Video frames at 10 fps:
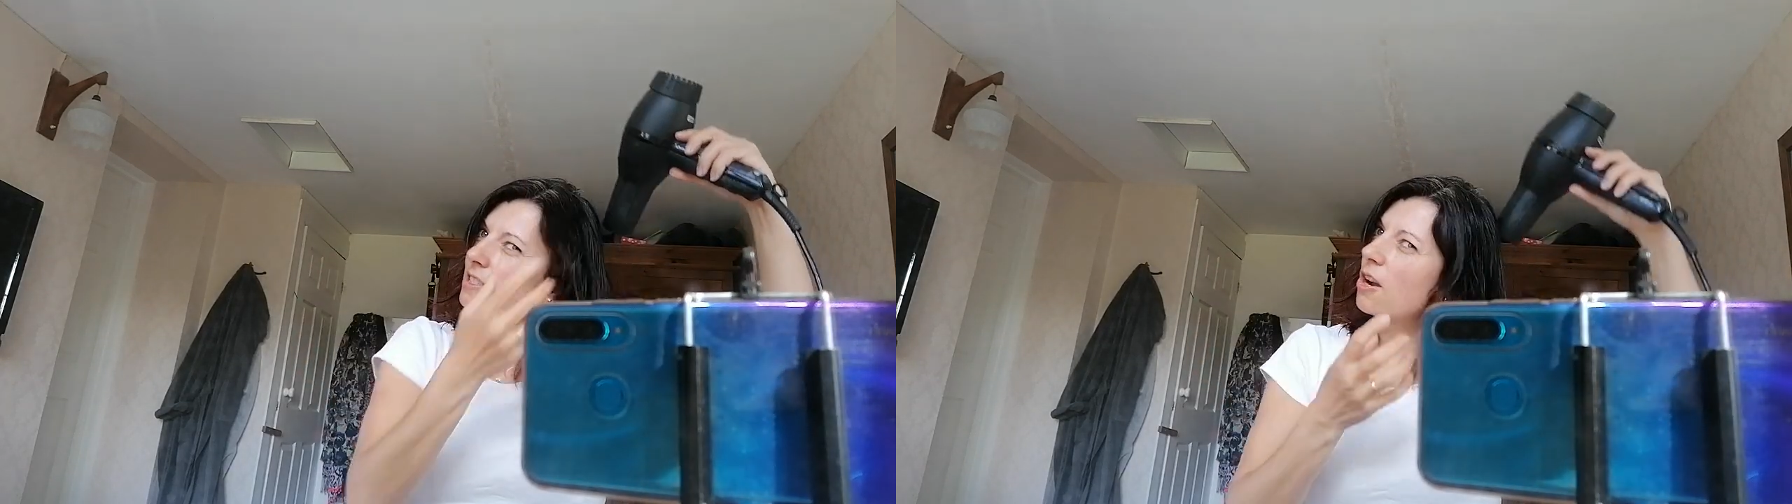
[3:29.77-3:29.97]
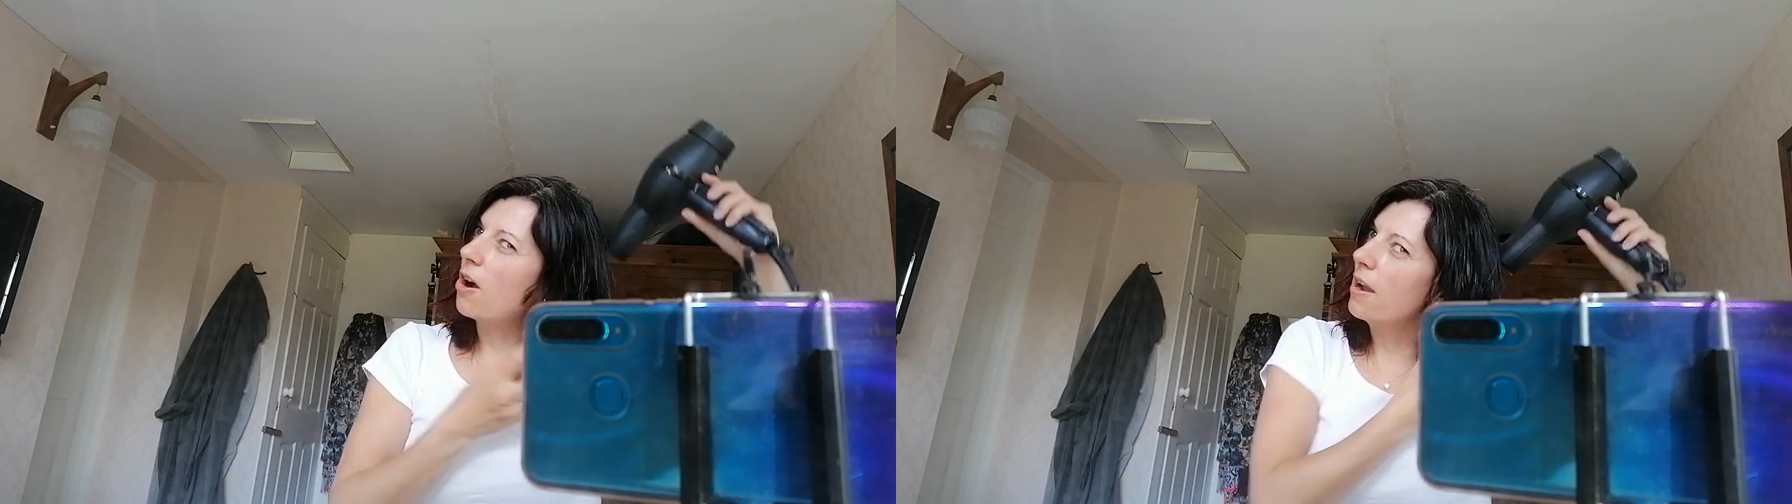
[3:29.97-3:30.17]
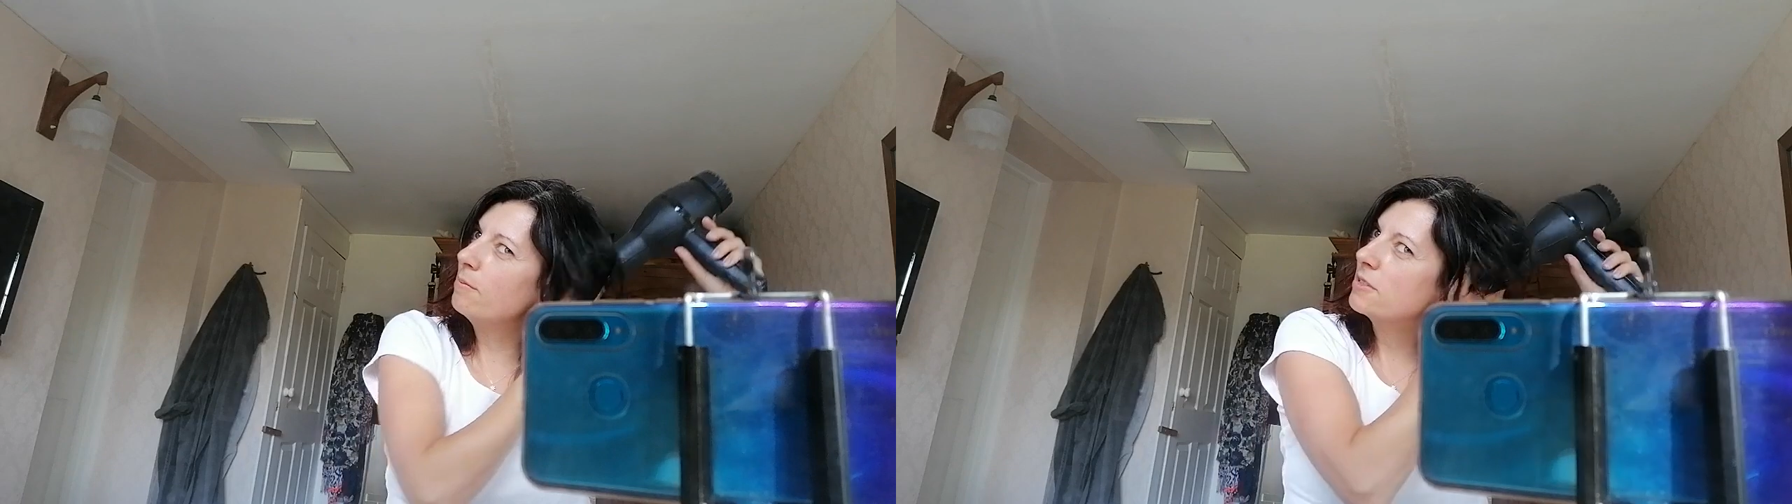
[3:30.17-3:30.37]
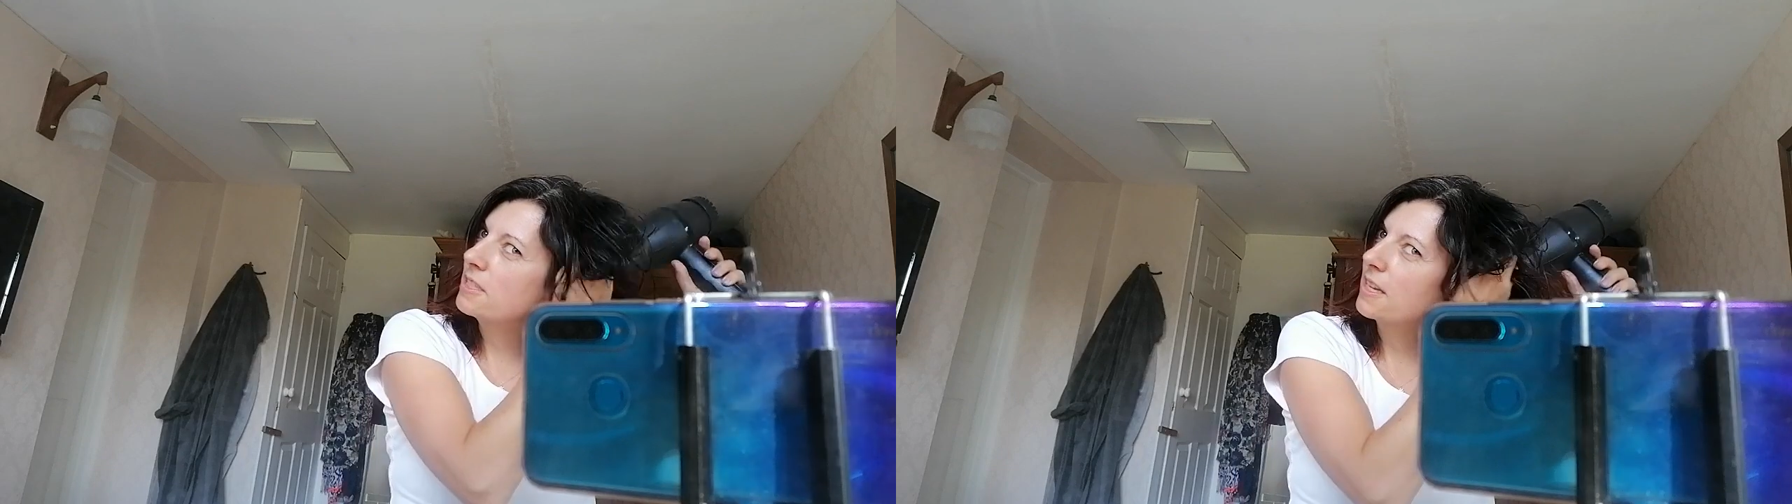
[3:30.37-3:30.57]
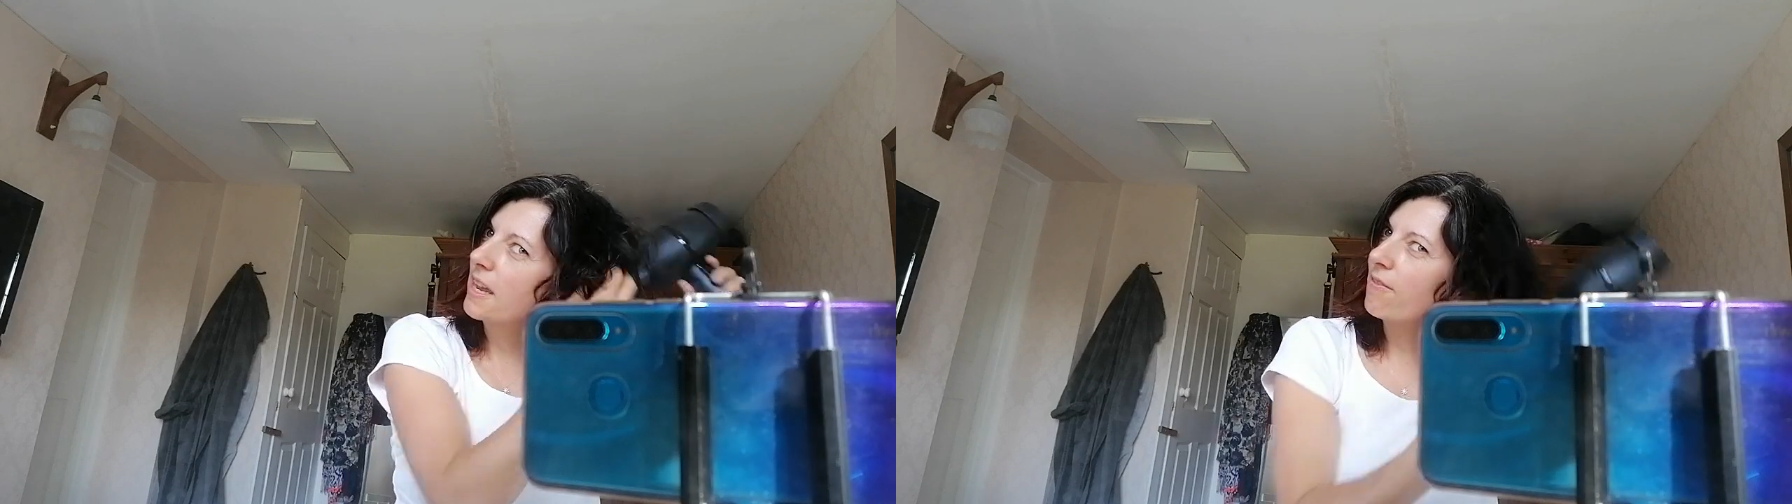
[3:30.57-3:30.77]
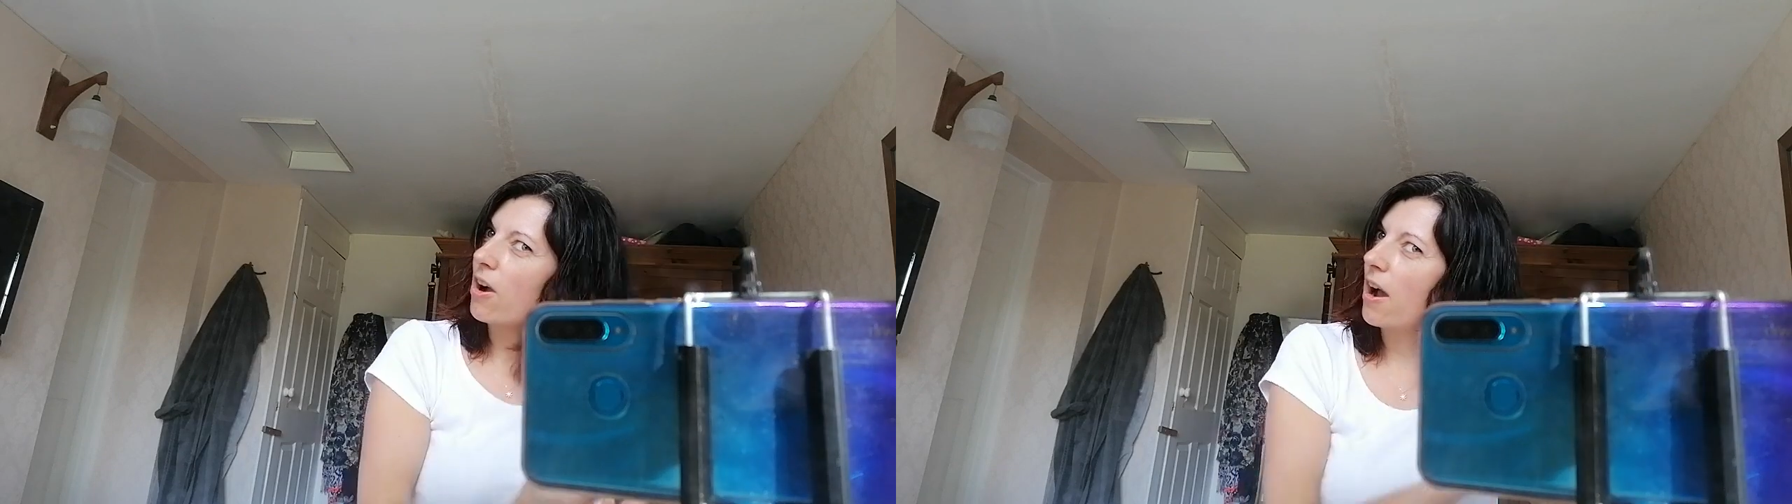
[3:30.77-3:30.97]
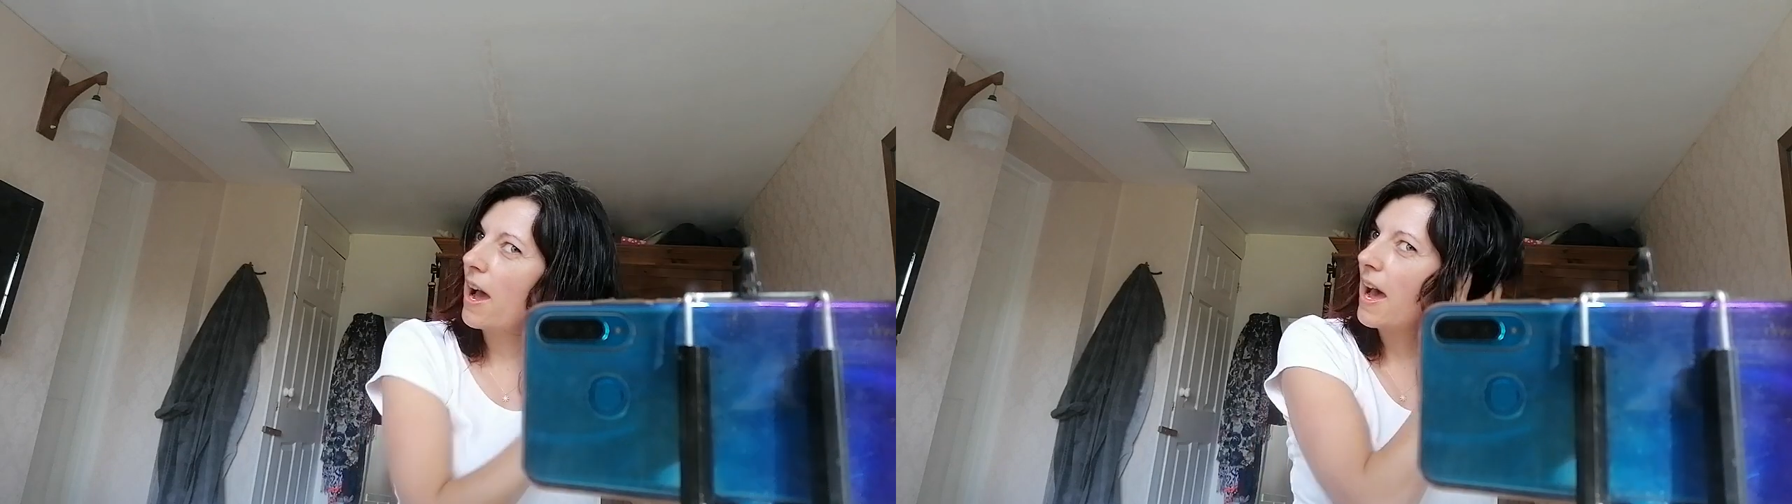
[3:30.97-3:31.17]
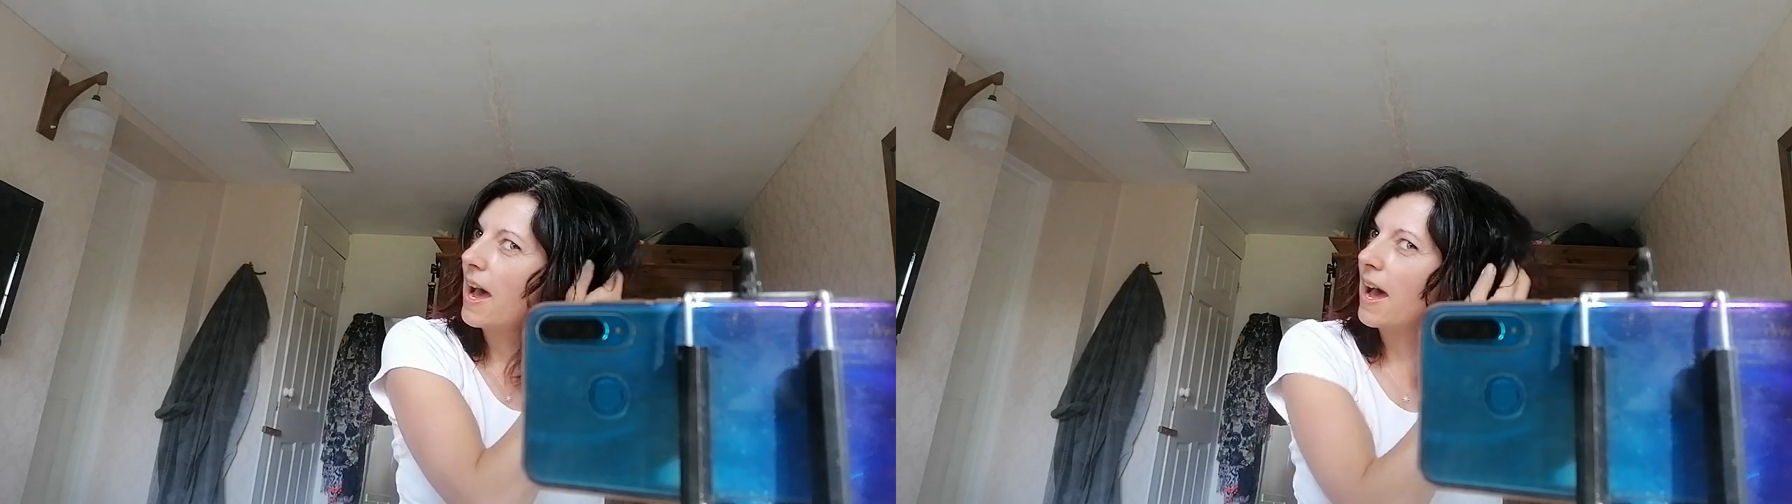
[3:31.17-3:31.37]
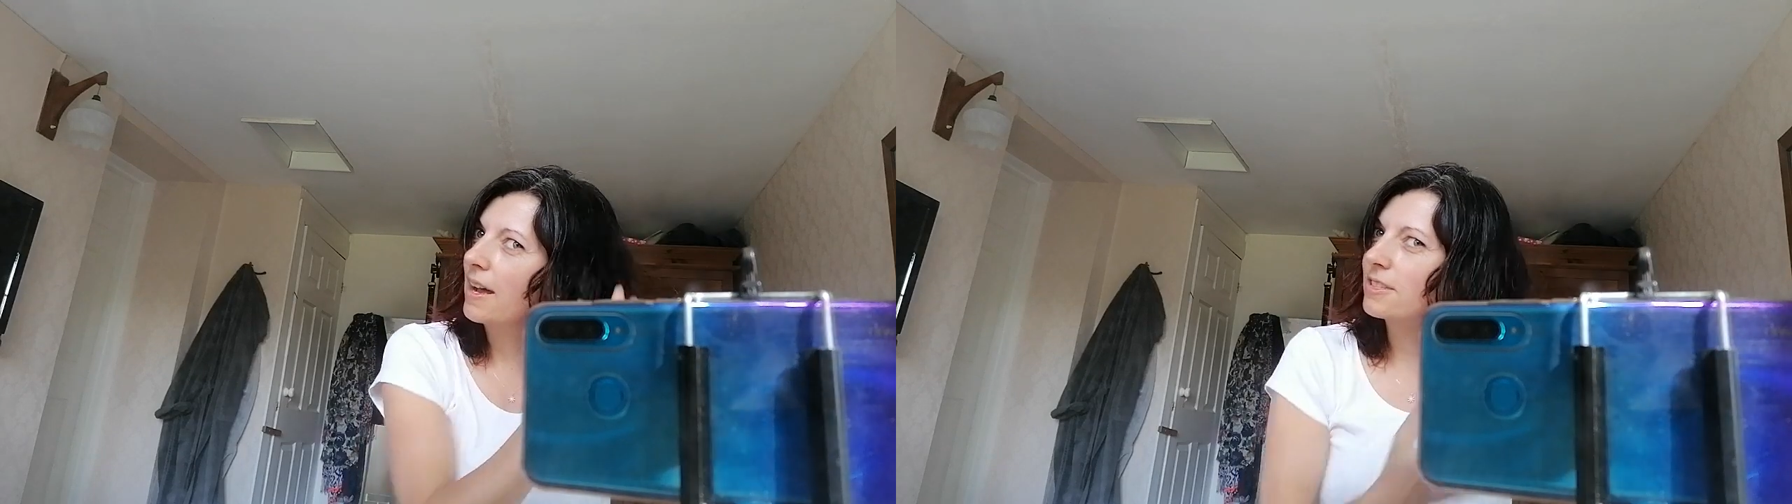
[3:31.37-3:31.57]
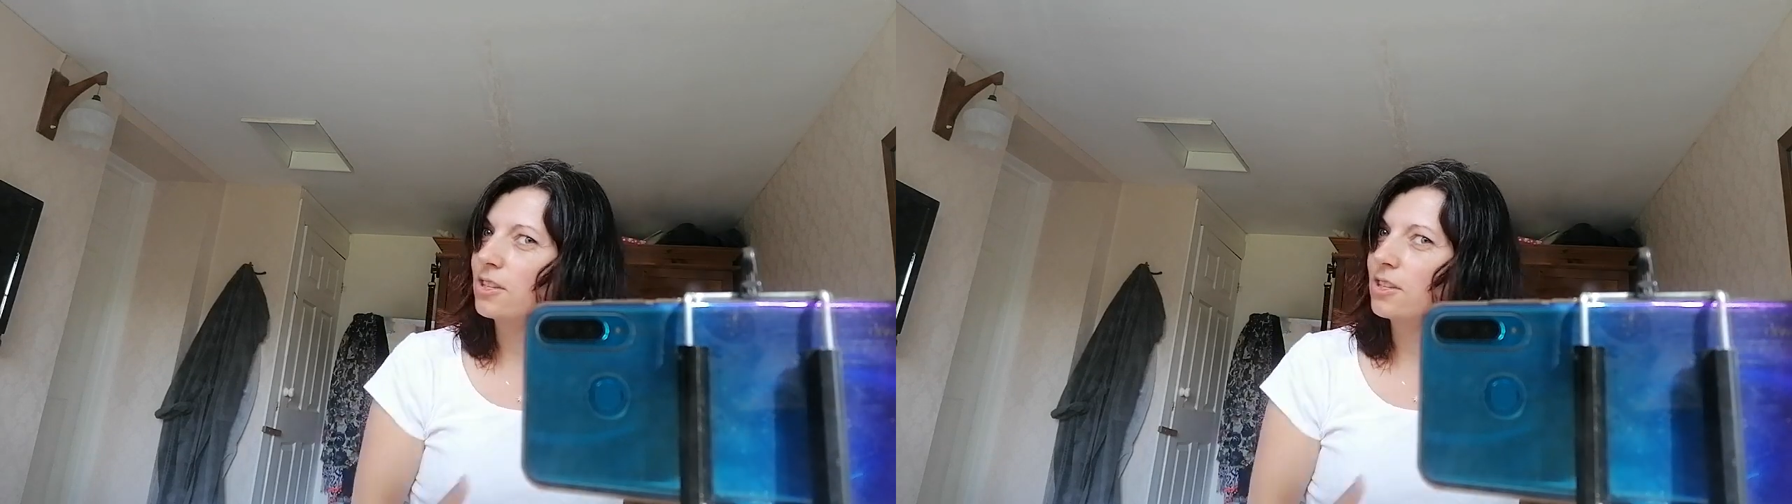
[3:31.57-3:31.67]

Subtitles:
time to give our hair